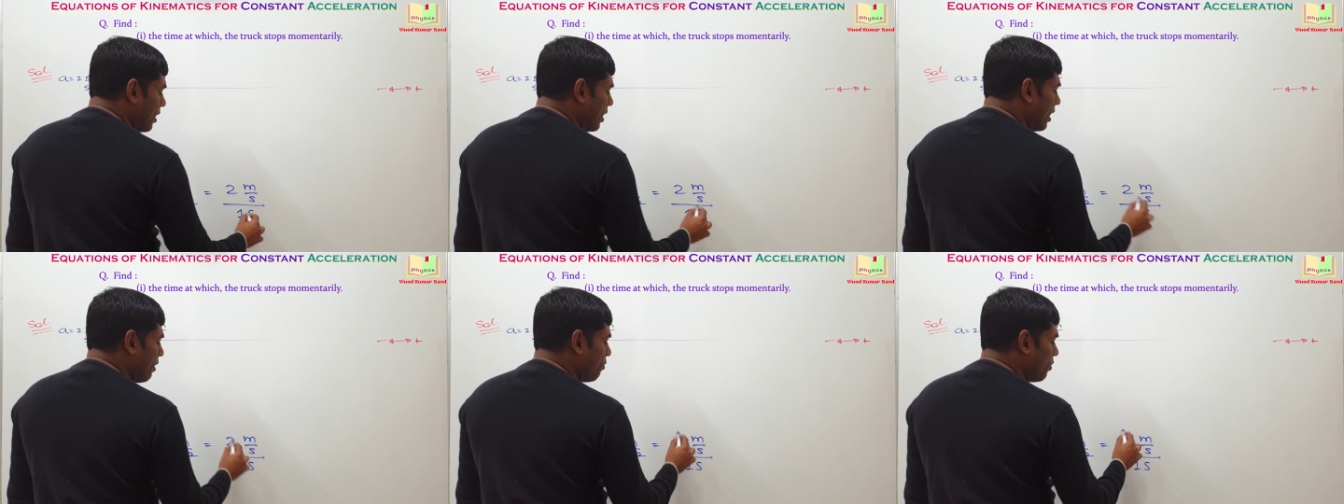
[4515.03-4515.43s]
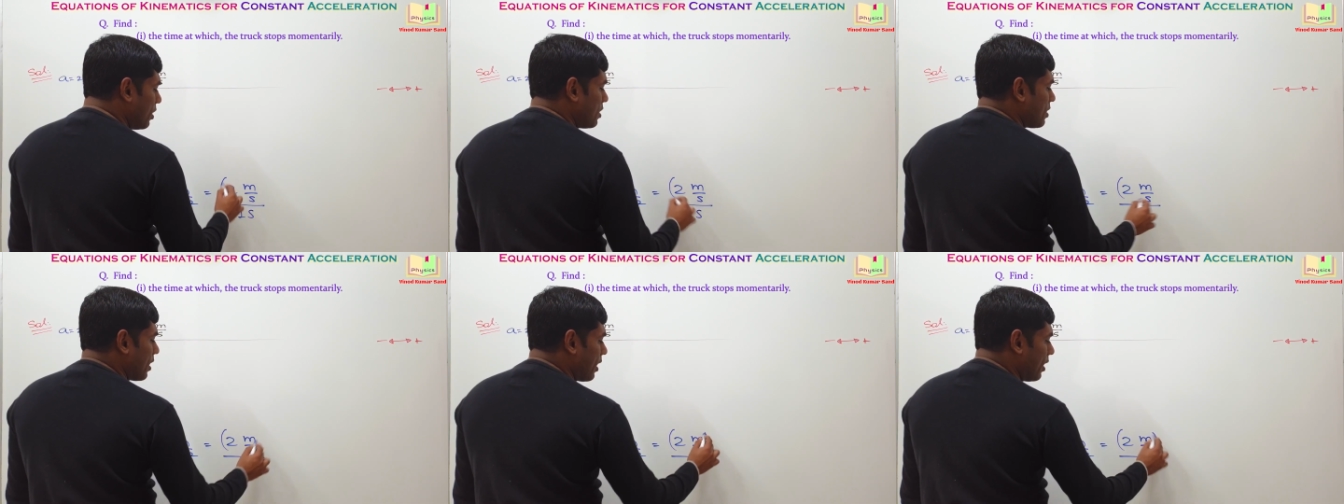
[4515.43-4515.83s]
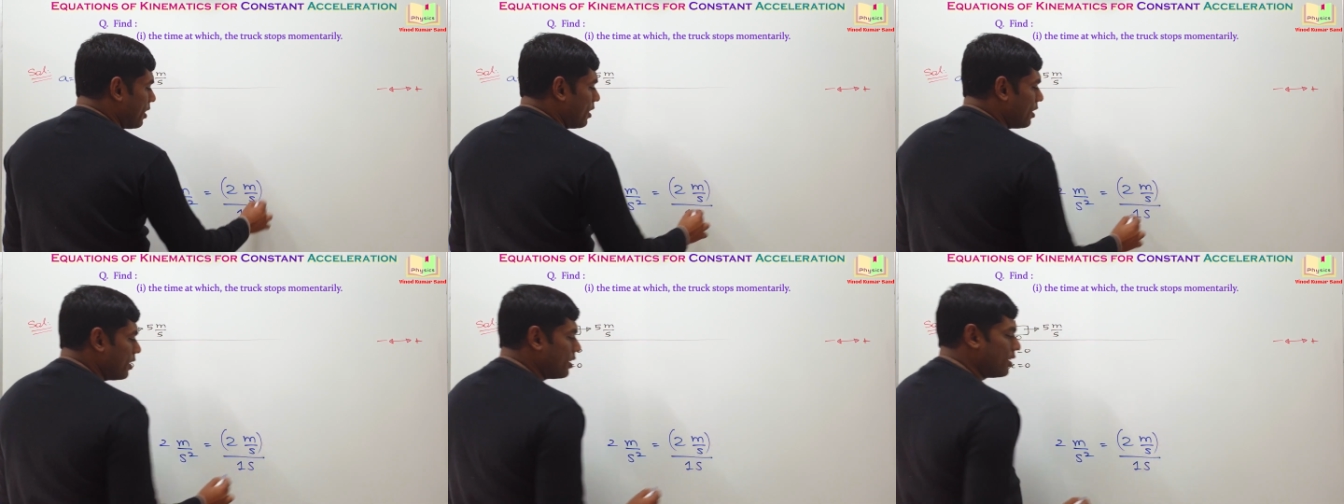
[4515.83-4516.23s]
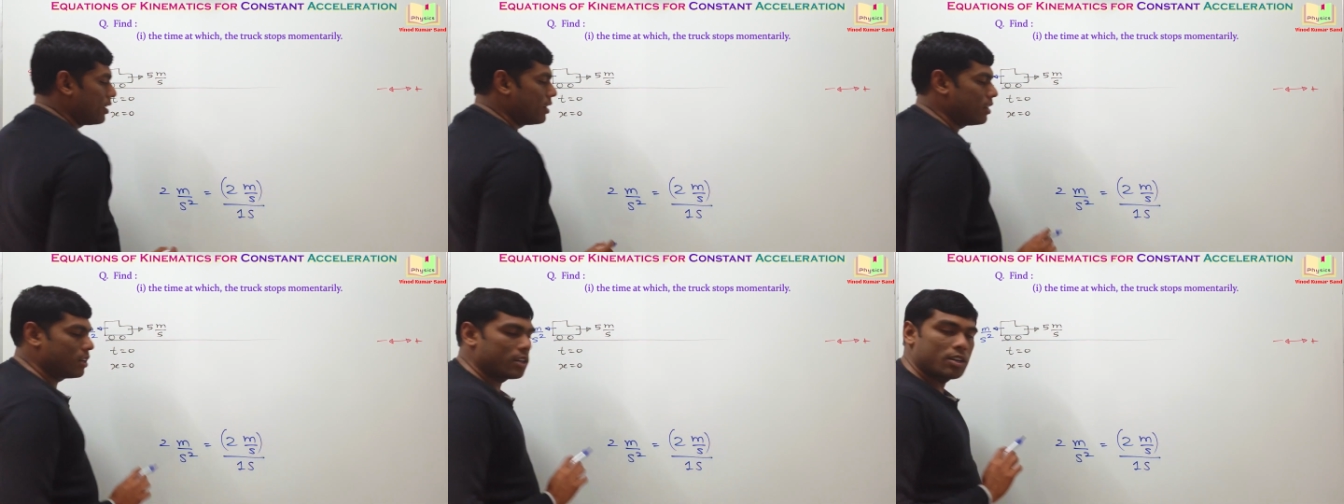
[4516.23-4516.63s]
every second.
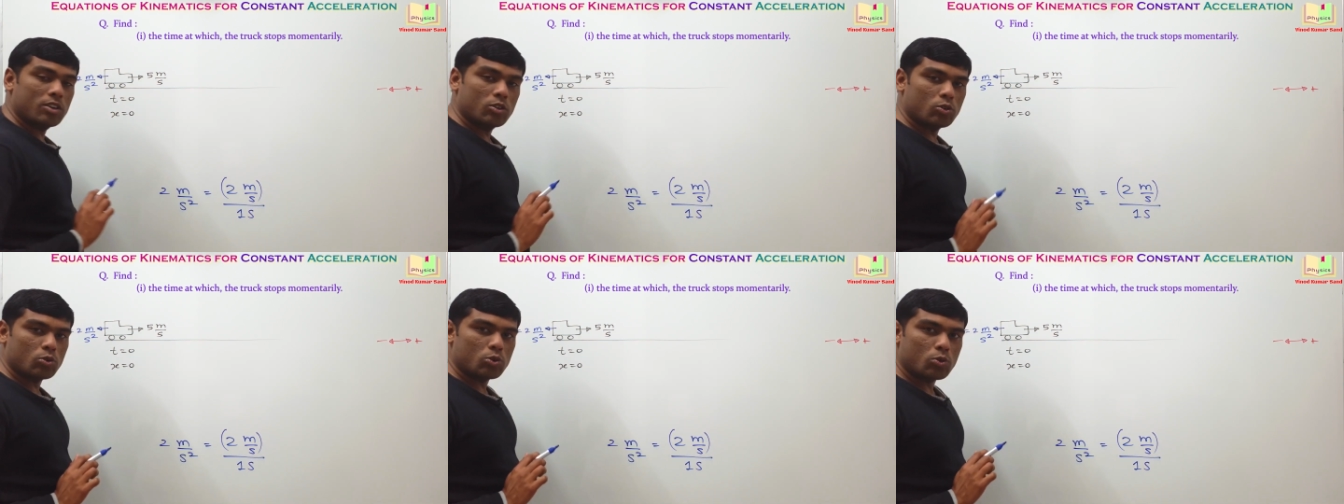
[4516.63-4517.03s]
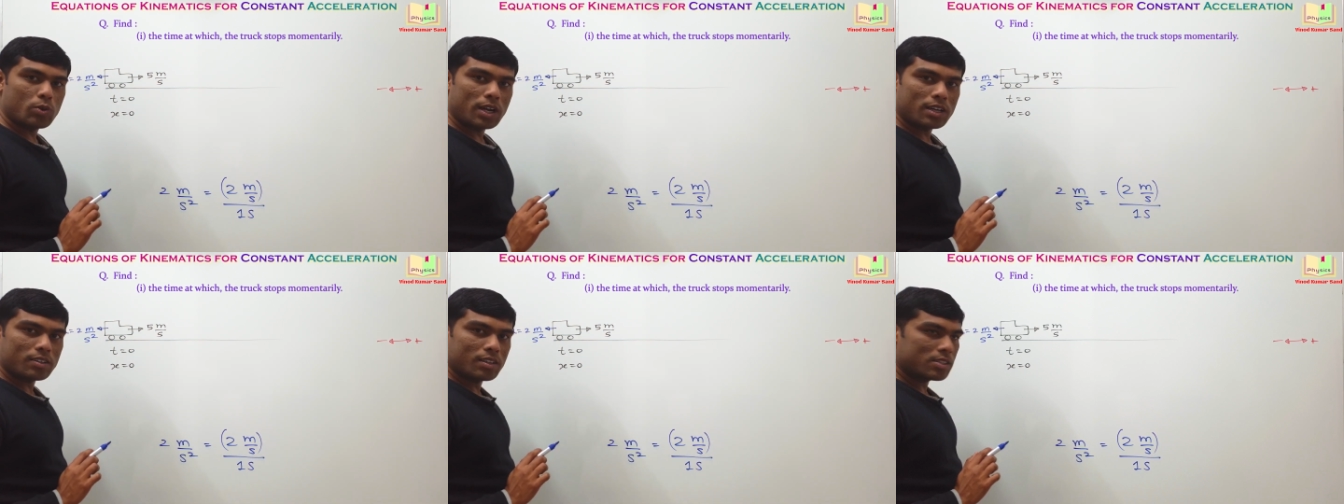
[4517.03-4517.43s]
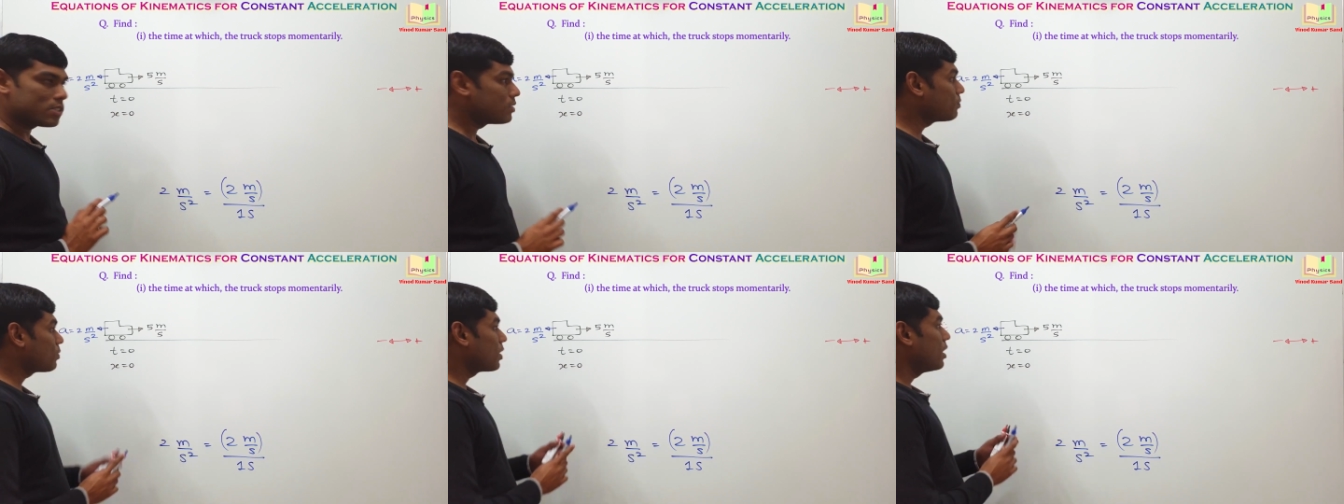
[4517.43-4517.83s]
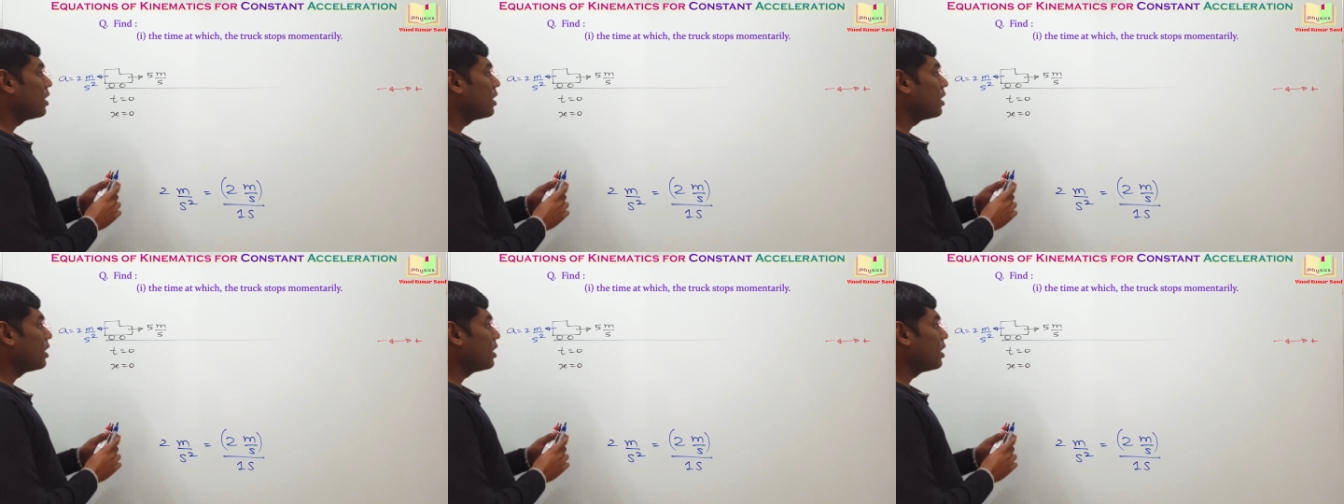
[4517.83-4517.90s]
Do you get this?